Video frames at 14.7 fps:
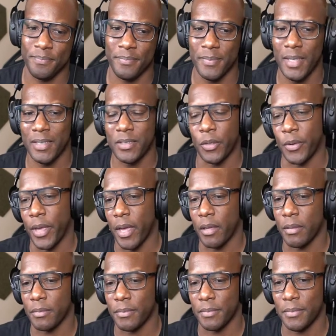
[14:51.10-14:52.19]
That's
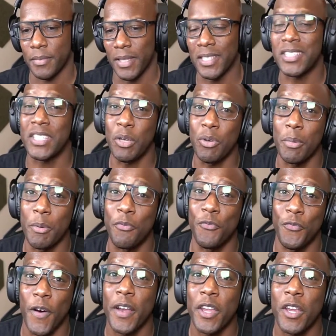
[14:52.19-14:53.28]
okay. It still would have been
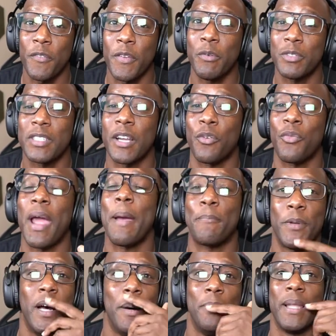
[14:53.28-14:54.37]
funnier if he was like wrapped
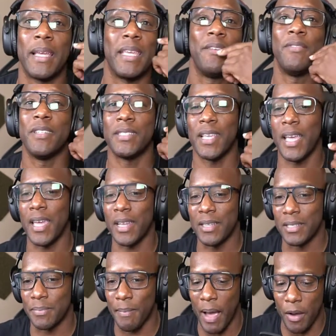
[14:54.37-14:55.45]
up, like even his head and
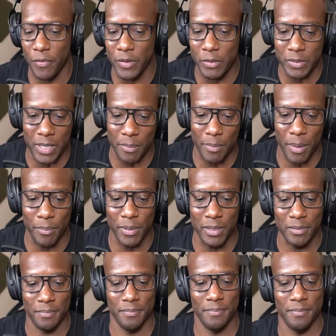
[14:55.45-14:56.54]
his mouth, and he was like
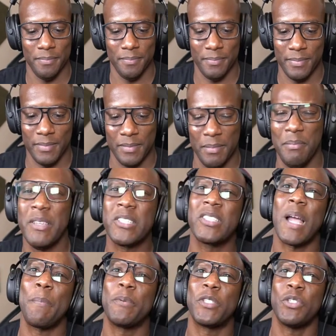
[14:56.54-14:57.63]
mumbling. Missed
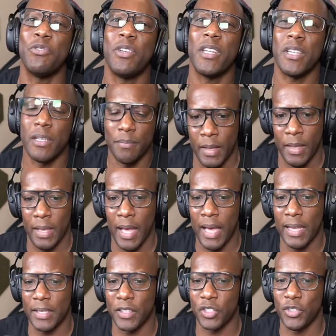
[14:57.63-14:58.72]
opportunity. I
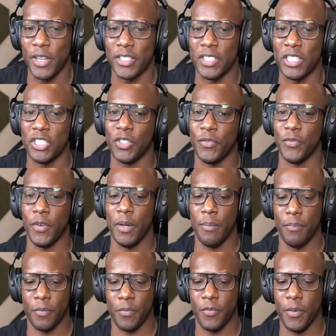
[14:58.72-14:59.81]
like the transition
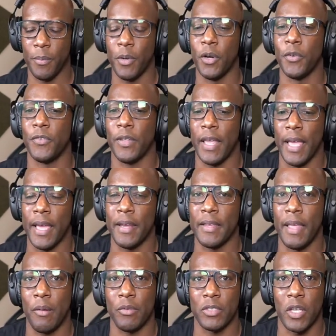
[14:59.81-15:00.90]
from Earthland
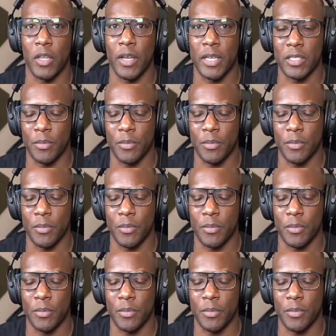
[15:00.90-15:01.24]
that was all nice